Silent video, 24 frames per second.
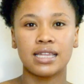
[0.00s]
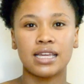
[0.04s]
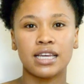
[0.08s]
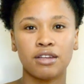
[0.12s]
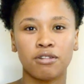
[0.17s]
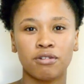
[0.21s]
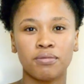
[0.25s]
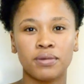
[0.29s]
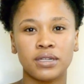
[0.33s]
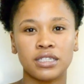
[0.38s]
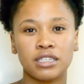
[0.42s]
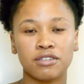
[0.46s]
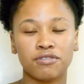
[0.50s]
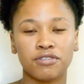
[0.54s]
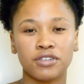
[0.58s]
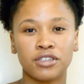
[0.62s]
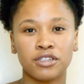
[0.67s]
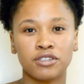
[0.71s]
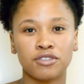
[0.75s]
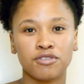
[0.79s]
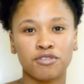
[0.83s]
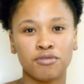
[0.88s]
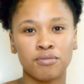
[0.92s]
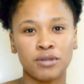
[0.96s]
think it'll be
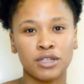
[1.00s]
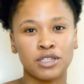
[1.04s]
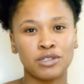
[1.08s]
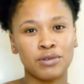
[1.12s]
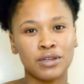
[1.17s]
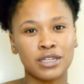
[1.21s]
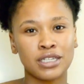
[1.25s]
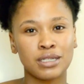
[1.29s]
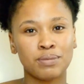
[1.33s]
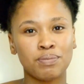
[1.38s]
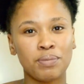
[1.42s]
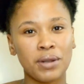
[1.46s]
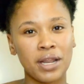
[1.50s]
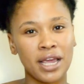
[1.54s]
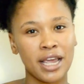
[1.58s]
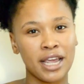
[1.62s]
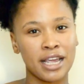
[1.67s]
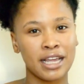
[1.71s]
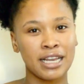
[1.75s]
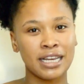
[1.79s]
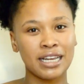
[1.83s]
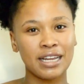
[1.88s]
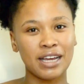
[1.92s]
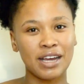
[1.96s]
difficult for me to
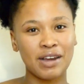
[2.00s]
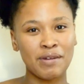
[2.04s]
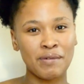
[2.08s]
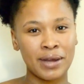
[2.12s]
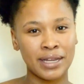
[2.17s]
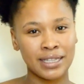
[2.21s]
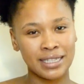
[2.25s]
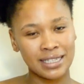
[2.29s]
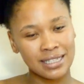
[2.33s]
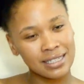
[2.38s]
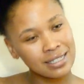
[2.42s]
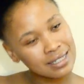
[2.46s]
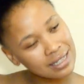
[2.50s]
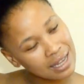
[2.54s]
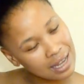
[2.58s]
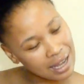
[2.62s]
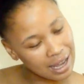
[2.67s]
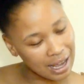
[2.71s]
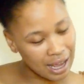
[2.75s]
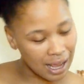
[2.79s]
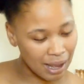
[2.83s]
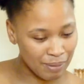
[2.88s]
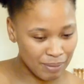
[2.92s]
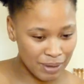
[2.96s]
explain once
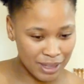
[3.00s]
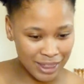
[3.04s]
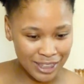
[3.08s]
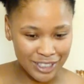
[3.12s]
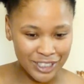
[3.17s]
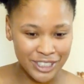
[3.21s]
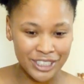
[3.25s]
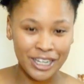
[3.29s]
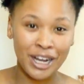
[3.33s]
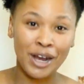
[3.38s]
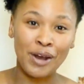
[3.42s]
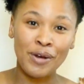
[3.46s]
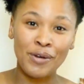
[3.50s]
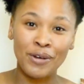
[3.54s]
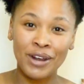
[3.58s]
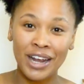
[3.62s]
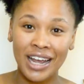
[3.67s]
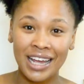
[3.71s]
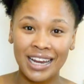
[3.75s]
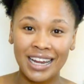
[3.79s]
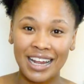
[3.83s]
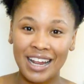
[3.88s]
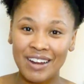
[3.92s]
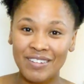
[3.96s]
I'm in the shower
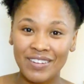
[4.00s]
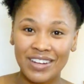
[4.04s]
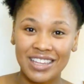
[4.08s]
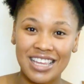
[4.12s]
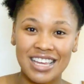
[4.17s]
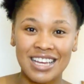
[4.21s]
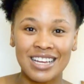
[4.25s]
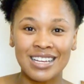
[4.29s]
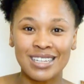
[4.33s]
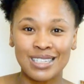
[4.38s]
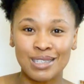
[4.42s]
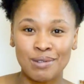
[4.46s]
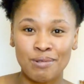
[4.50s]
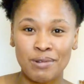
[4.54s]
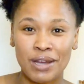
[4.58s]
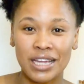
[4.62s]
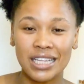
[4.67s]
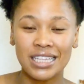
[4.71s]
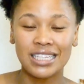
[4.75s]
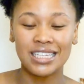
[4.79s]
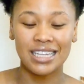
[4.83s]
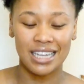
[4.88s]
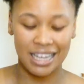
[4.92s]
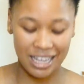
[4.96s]
and everything is
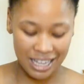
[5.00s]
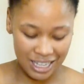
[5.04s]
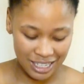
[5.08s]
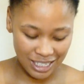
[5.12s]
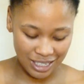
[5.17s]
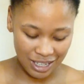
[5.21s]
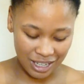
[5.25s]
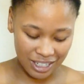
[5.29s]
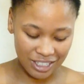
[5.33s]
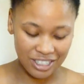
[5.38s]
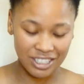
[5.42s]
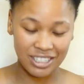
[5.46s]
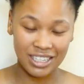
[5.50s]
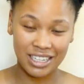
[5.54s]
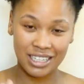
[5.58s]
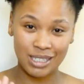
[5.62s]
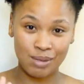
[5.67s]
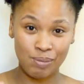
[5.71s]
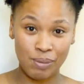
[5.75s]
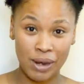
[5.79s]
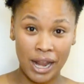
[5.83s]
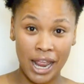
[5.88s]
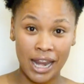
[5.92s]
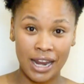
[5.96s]
wet. So I'll just
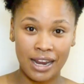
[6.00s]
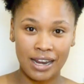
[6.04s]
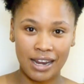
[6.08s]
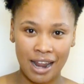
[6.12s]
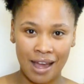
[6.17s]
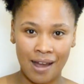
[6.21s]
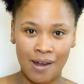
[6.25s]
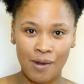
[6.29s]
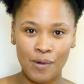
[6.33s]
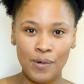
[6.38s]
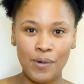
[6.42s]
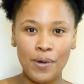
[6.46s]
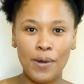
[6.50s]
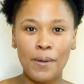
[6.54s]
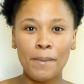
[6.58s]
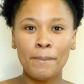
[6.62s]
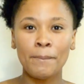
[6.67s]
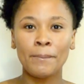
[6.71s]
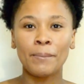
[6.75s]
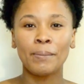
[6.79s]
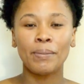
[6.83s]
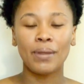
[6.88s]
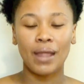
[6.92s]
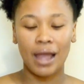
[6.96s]
explain it now.
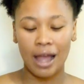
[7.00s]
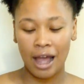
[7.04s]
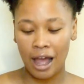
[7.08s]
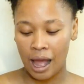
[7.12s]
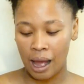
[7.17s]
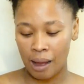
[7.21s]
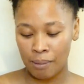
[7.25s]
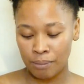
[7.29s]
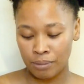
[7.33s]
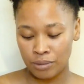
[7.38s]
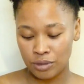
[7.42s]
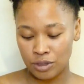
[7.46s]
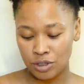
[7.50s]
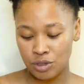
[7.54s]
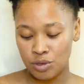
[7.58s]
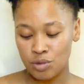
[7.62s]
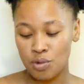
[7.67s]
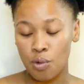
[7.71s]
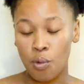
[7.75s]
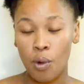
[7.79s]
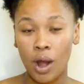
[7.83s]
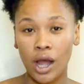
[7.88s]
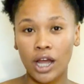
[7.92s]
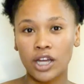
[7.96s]
Um,
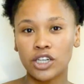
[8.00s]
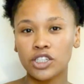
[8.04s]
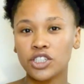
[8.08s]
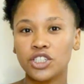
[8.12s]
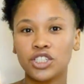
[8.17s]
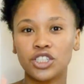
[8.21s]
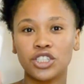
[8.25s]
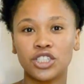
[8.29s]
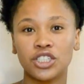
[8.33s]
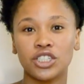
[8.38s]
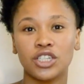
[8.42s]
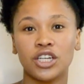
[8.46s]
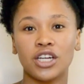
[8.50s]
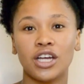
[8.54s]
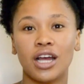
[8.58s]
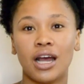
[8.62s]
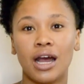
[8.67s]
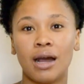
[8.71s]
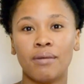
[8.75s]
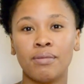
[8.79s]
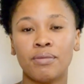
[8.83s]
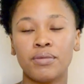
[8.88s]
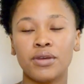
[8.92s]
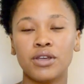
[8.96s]
to wash,
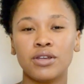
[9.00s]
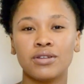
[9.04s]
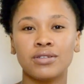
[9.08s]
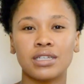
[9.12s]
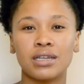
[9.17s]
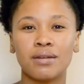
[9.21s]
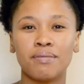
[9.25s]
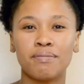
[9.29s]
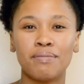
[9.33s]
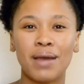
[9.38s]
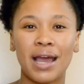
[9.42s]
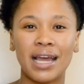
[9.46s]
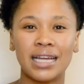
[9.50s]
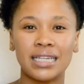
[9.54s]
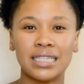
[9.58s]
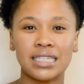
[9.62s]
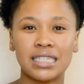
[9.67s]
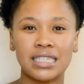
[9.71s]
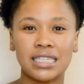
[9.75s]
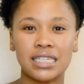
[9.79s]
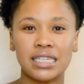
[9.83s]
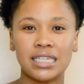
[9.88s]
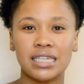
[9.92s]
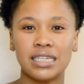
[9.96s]
I'm going to be using
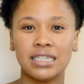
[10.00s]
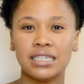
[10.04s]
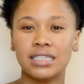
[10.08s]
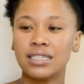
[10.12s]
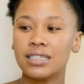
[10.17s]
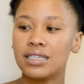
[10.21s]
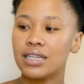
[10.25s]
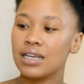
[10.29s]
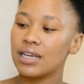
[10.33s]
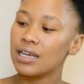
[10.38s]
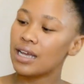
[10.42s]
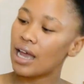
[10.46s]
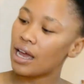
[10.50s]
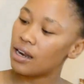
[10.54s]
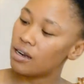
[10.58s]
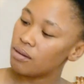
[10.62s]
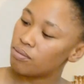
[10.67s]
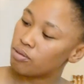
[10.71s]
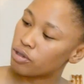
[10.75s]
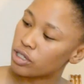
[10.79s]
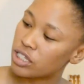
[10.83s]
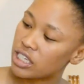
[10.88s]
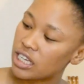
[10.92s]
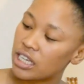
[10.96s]
Pantene
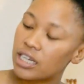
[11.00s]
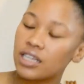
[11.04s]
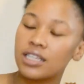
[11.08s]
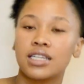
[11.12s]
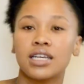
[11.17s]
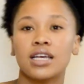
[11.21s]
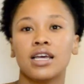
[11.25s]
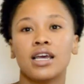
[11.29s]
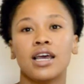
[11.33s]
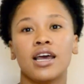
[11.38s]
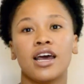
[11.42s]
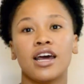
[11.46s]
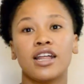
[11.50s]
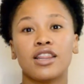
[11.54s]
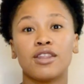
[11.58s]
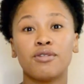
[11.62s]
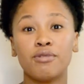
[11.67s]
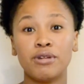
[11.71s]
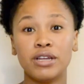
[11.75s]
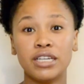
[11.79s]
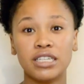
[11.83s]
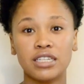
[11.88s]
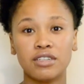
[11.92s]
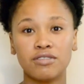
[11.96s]
Color Protect. The
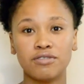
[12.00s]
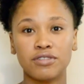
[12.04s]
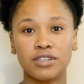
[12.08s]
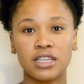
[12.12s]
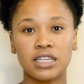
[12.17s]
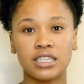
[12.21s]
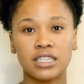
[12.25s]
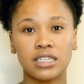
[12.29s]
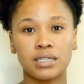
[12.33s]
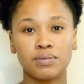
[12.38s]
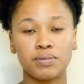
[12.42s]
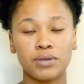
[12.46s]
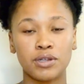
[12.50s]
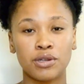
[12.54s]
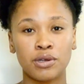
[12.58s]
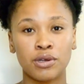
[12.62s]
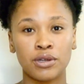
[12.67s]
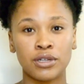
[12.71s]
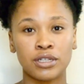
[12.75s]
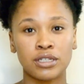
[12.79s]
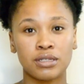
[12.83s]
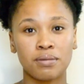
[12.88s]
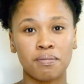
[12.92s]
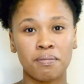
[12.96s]
reason for this is
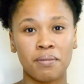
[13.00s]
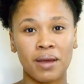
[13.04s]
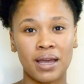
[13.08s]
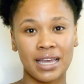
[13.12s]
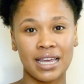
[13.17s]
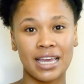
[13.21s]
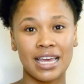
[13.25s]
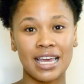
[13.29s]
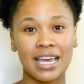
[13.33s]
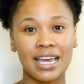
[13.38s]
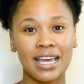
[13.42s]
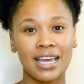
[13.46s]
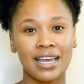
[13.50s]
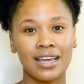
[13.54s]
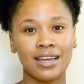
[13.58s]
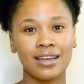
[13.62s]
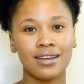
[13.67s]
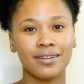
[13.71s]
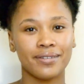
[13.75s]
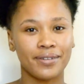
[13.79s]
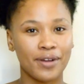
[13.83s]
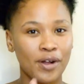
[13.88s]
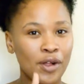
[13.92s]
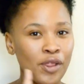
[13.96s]
because my
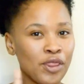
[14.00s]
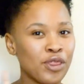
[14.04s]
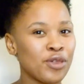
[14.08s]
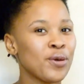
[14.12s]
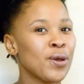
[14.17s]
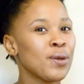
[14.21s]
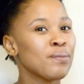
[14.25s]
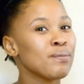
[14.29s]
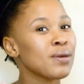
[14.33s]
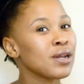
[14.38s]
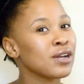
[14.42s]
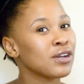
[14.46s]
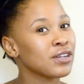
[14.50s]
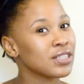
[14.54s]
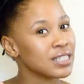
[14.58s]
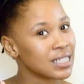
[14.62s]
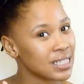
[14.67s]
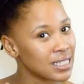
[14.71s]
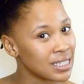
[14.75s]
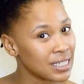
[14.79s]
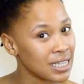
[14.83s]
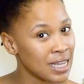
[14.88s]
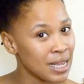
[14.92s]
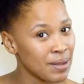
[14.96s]
hair, although it may not
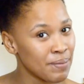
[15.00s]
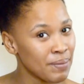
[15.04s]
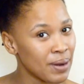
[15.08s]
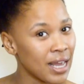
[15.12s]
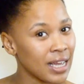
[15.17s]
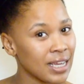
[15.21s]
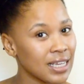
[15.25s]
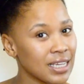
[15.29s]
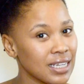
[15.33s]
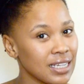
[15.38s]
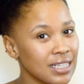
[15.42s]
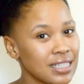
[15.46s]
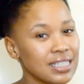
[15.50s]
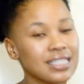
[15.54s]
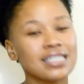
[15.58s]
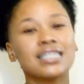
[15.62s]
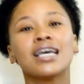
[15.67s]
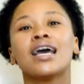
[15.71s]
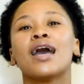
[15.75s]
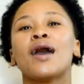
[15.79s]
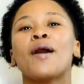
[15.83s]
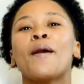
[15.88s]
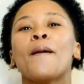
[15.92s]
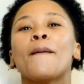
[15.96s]
seem like
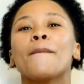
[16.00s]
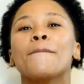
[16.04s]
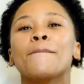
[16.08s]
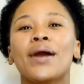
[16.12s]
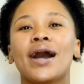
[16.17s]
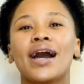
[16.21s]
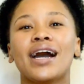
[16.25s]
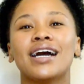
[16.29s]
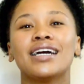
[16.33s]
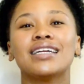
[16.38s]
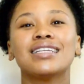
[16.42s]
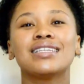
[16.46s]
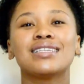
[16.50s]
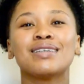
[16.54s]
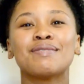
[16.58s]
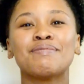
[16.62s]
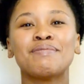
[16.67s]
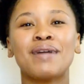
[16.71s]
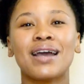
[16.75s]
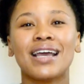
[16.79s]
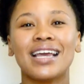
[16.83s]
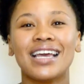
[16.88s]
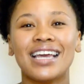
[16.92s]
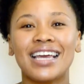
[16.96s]
it, but
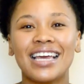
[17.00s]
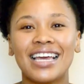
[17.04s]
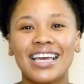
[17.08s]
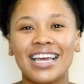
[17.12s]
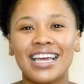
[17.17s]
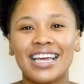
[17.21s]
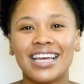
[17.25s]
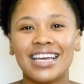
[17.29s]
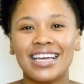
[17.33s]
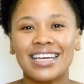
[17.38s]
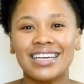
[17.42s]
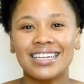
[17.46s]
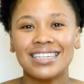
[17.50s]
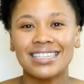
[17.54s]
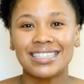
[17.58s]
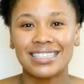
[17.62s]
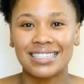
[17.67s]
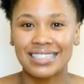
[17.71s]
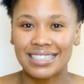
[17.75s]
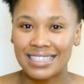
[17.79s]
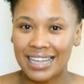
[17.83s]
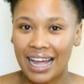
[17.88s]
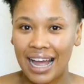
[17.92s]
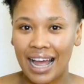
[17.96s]
my hair
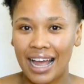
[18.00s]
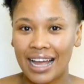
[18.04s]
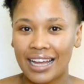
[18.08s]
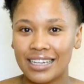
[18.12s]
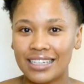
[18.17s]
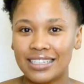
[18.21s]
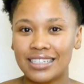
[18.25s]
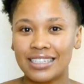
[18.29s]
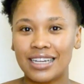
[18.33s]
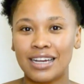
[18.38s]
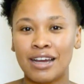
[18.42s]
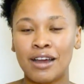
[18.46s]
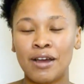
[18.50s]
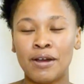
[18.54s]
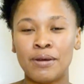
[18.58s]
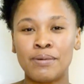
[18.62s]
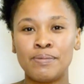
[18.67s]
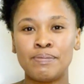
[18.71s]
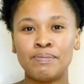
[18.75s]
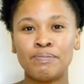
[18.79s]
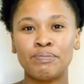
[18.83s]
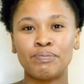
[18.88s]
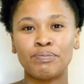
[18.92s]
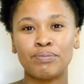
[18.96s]
is dyed.
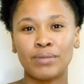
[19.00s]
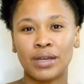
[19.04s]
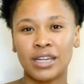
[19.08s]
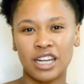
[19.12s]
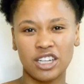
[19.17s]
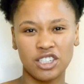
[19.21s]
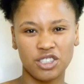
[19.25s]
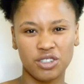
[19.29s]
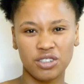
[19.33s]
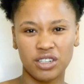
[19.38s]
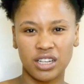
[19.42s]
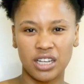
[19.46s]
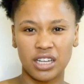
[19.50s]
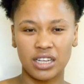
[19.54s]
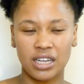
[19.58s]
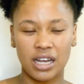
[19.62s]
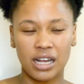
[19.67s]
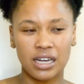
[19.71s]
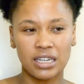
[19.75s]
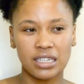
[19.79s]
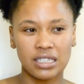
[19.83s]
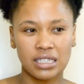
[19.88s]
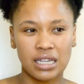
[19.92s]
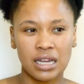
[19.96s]
Um, my natural hair
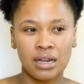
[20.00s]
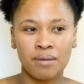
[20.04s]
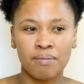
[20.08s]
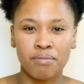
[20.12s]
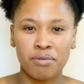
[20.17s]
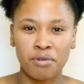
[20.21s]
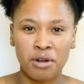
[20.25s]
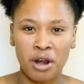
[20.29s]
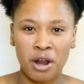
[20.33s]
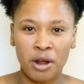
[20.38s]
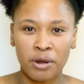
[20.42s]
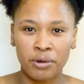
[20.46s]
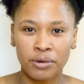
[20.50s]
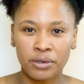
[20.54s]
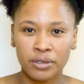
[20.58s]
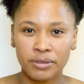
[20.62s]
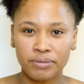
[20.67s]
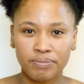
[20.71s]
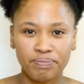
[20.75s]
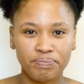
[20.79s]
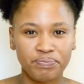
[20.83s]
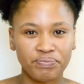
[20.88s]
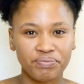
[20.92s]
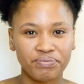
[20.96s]
color is like brown.
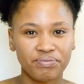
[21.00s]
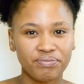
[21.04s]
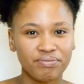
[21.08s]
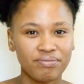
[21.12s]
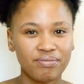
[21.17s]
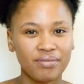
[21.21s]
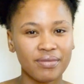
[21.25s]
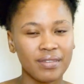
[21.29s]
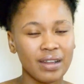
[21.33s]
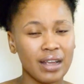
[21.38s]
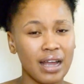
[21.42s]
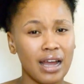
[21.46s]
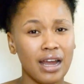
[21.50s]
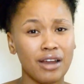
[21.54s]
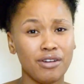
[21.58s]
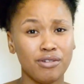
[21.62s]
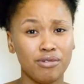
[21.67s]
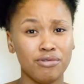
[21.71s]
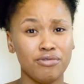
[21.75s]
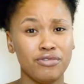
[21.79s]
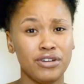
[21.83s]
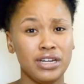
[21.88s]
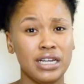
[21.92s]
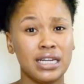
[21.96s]
I
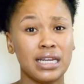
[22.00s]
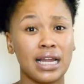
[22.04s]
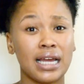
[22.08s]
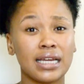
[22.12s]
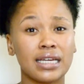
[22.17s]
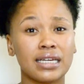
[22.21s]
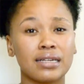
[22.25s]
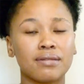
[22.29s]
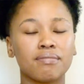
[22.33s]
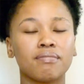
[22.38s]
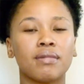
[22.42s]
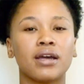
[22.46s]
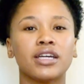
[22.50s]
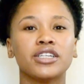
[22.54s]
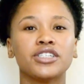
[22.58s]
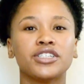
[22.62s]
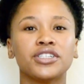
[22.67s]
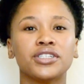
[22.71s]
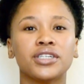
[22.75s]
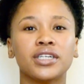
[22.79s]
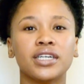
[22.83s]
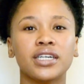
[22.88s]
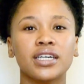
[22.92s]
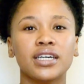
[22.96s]
don't really like it
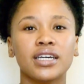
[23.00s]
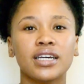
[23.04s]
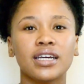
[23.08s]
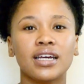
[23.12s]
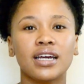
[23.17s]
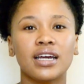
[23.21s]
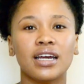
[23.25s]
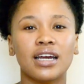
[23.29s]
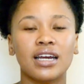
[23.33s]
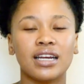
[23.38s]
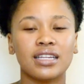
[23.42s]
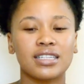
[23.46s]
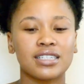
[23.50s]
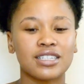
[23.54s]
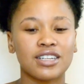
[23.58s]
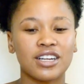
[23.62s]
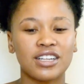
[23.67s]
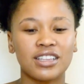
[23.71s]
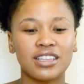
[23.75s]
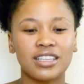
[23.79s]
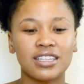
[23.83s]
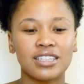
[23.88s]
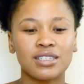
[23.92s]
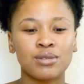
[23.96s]
much it's
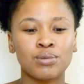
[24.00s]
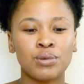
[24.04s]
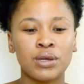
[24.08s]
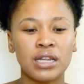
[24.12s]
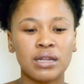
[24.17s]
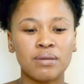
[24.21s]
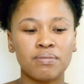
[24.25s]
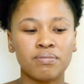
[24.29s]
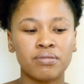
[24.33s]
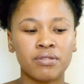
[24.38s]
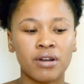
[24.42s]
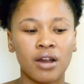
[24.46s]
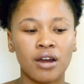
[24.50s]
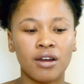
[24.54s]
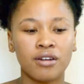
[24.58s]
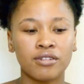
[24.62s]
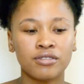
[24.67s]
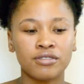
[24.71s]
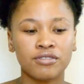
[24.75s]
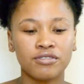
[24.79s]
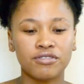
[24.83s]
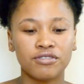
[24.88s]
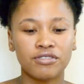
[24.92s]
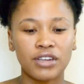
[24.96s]
got this really
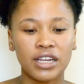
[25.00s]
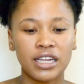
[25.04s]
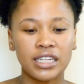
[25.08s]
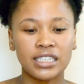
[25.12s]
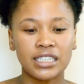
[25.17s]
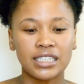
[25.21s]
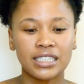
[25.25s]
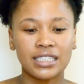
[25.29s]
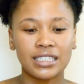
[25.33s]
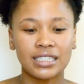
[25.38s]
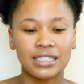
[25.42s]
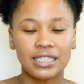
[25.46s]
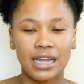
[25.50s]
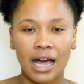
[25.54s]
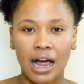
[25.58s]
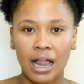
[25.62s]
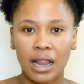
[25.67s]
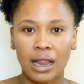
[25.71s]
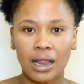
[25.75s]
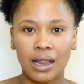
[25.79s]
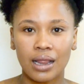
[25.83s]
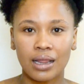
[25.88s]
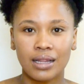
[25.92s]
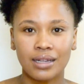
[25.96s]
brown faded
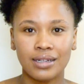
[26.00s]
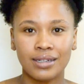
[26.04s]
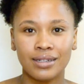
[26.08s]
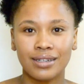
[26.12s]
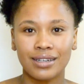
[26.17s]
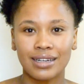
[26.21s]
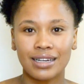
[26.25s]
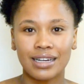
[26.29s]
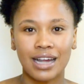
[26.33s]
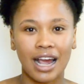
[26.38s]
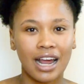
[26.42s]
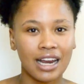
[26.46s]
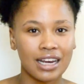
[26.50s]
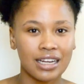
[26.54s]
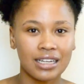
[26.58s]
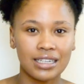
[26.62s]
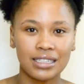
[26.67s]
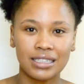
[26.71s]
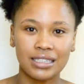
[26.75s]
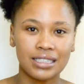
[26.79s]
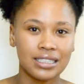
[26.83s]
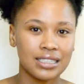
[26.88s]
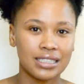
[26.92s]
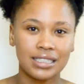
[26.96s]
dull
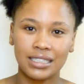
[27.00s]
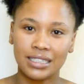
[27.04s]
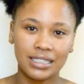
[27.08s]
color